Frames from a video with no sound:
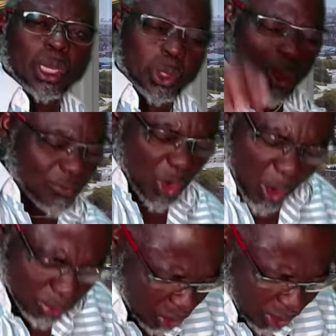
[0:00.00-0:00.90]
You have
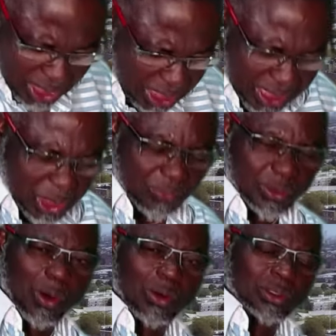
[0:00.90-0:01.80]
come to the city of
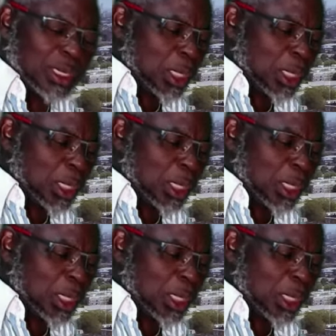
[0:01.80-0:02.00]
God.